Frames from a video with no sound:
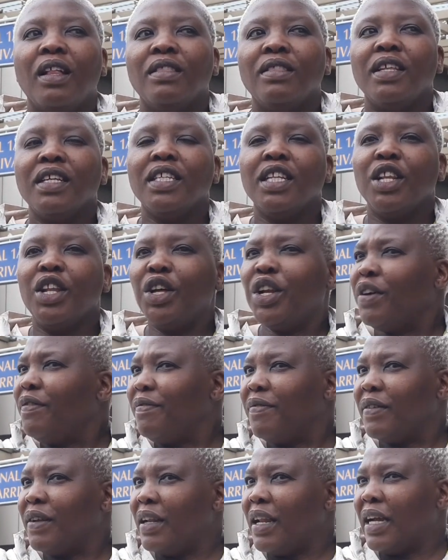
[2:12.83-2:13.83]
there's a lot
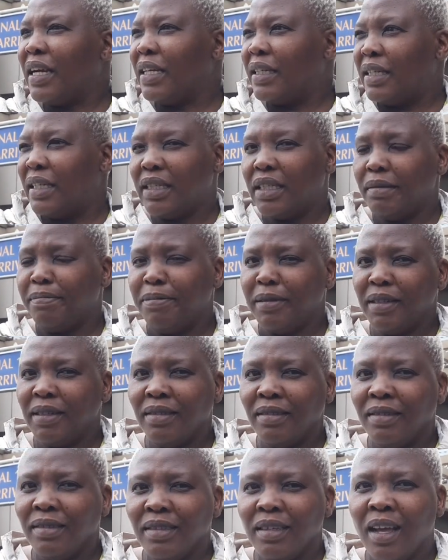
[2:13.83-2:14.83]
of like
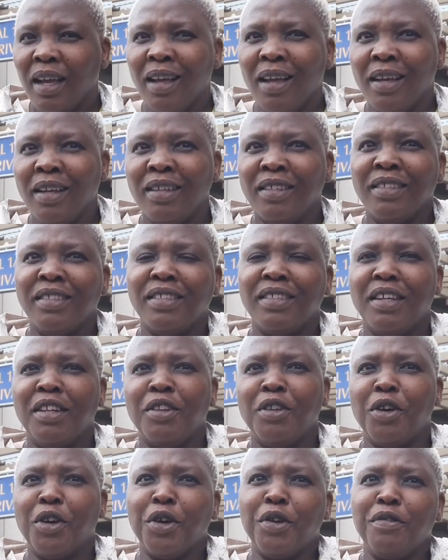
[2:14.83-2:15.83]
discipline and a
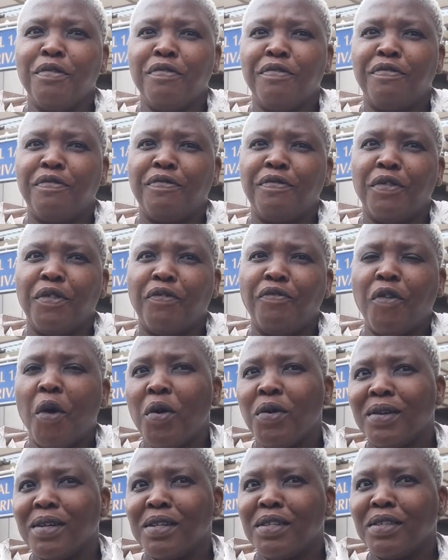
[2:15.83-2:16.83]
lot of
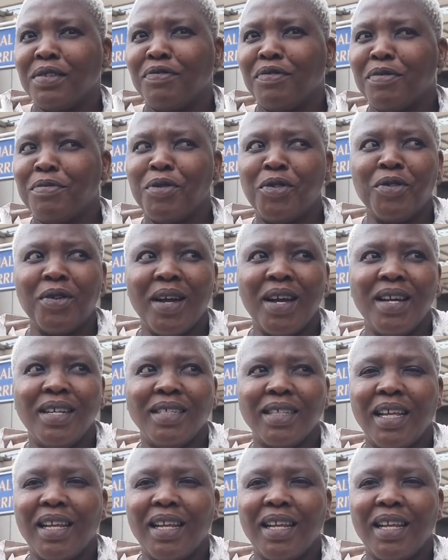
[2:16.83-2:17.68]
focus from you guys.